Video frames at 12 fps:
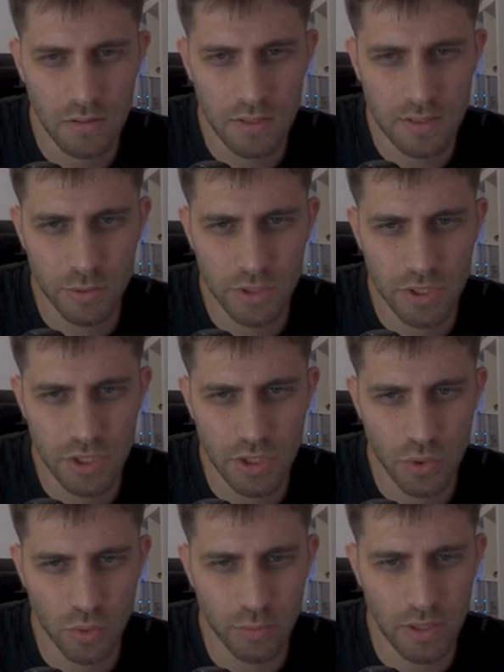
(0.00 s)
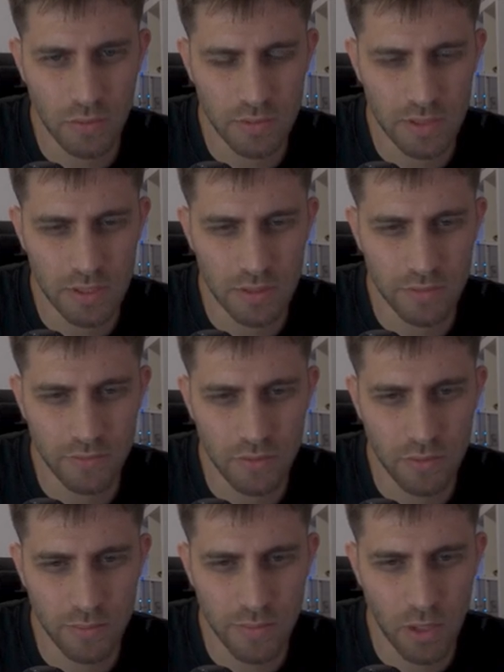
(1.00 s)
This position should be losing
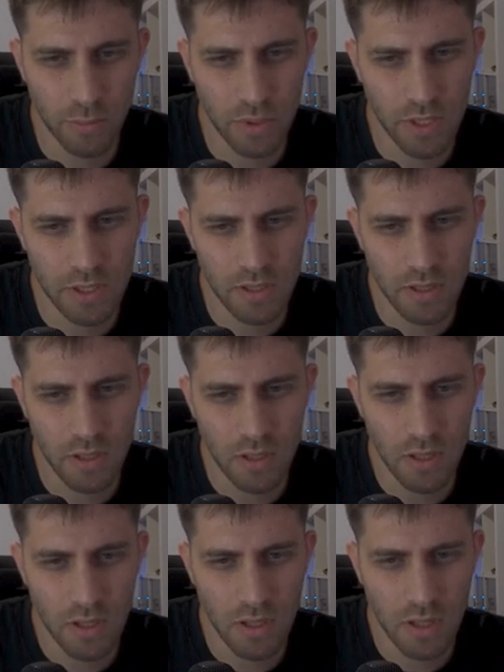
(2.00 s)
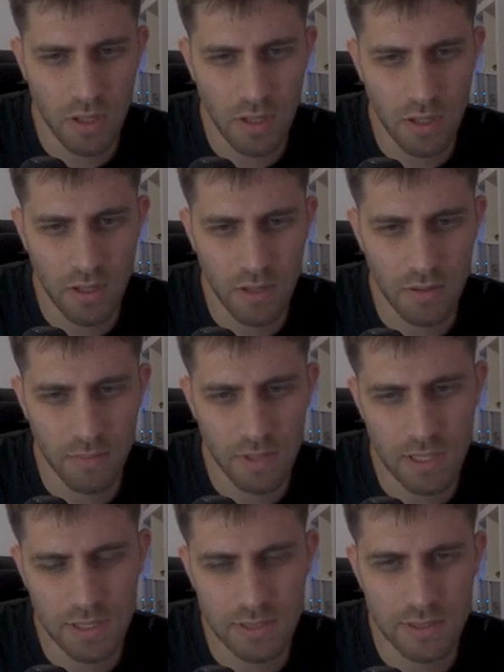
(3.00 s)
for my opponent. But
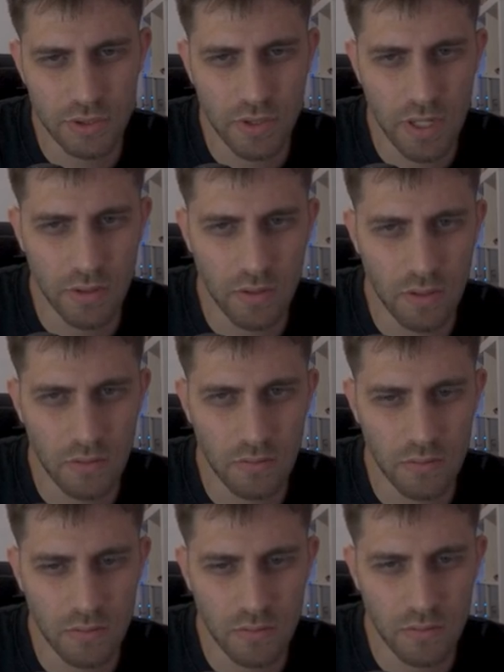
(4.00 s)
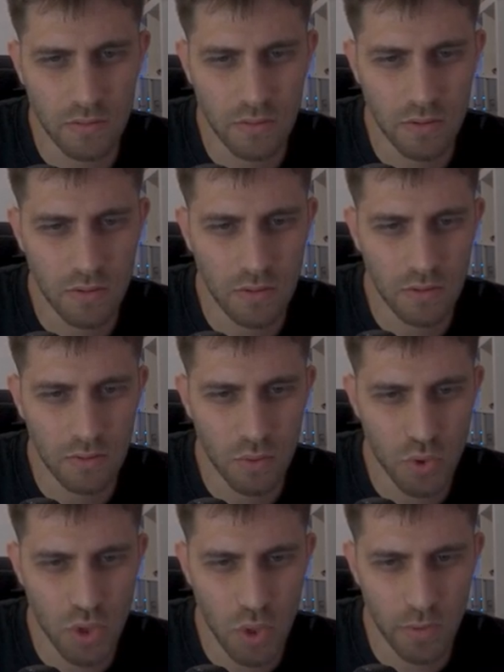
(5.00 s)
let's try, you know, to
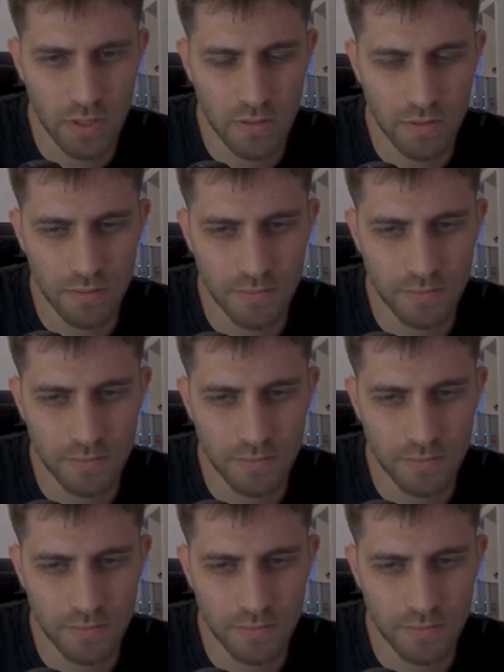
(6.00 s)
show it.